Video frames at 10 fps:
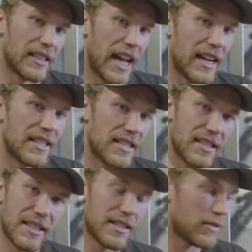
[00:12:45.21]
that
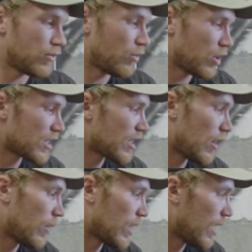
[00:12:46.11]
is what's
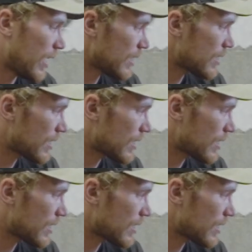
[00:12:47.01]
going on.